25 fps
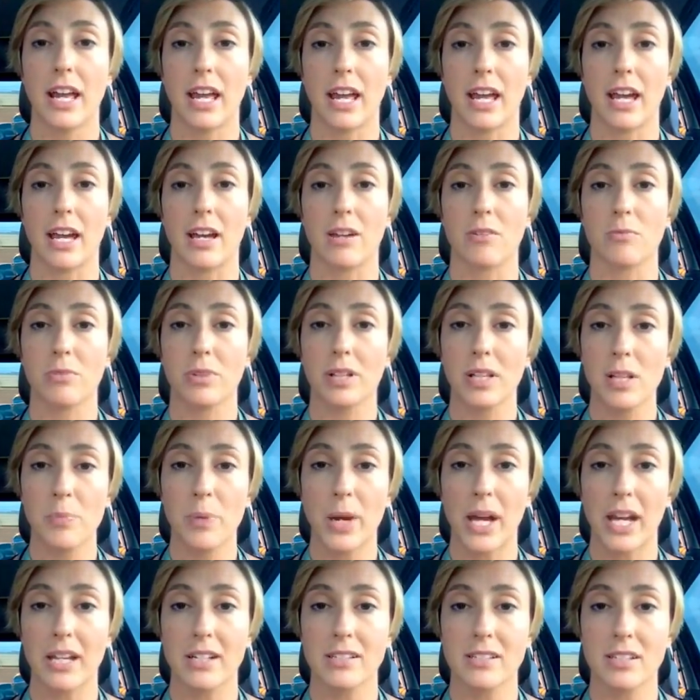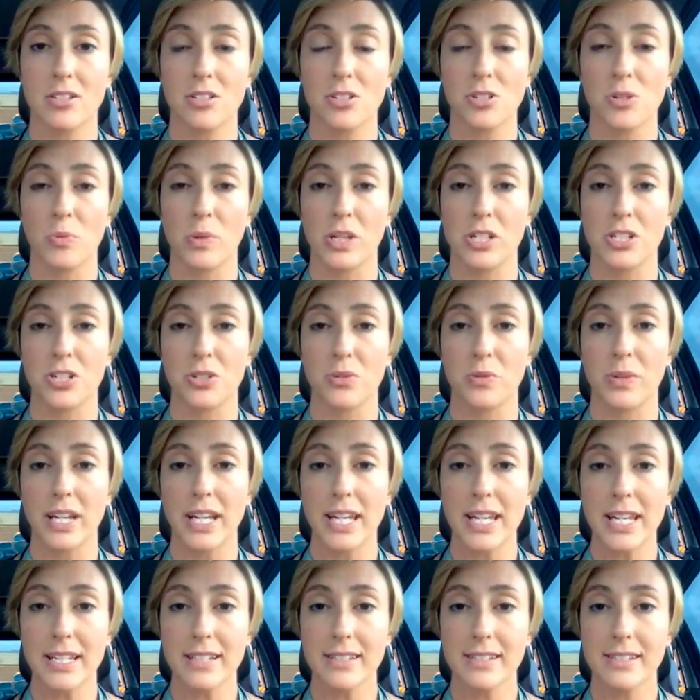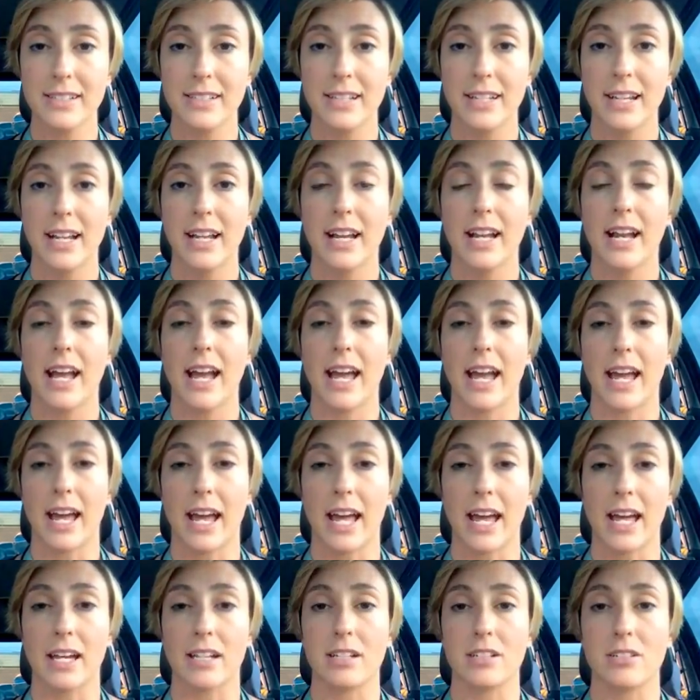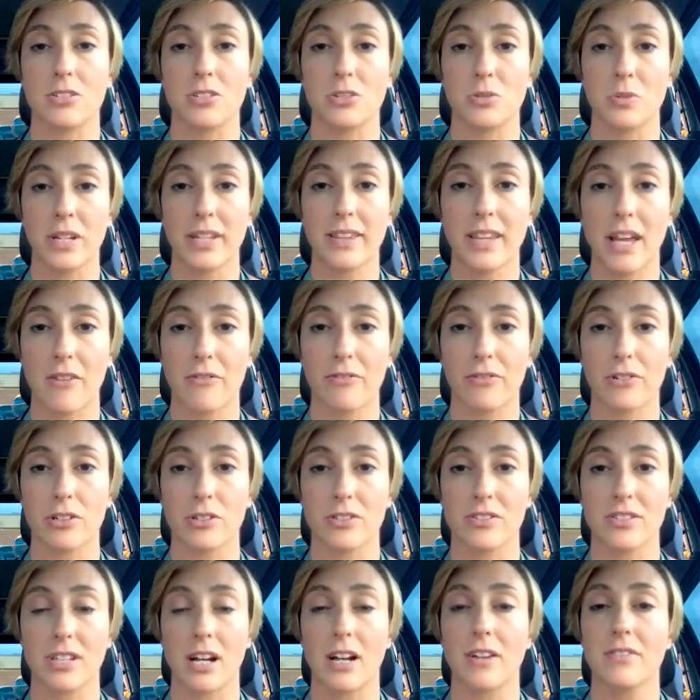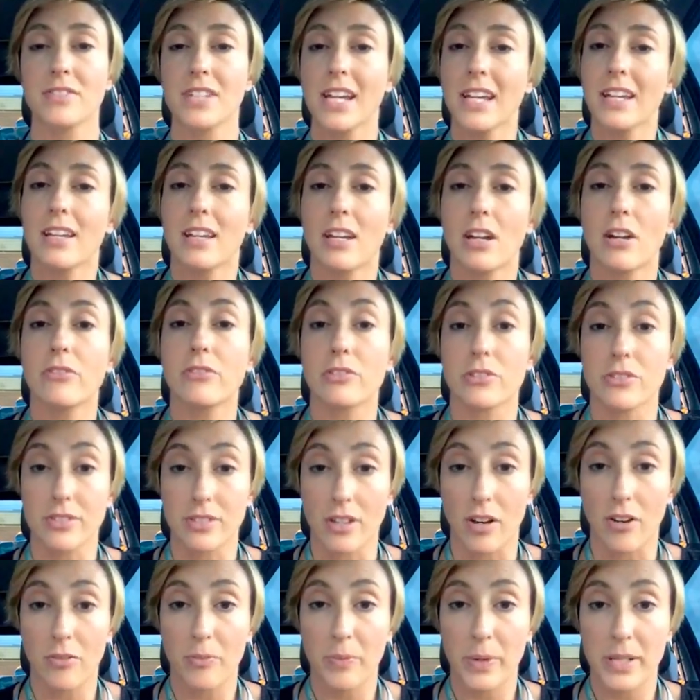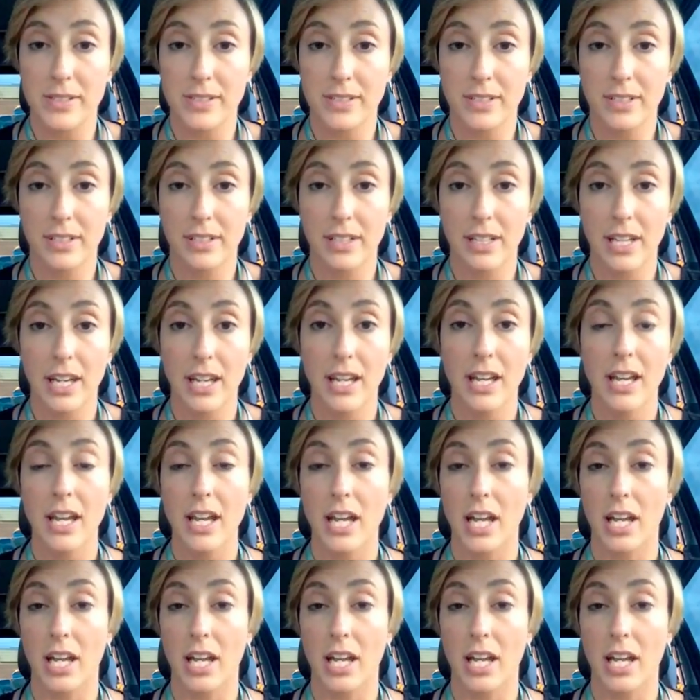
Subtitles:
and really paying attention to what you eat and doing that for yourself, taking care of yourself basically,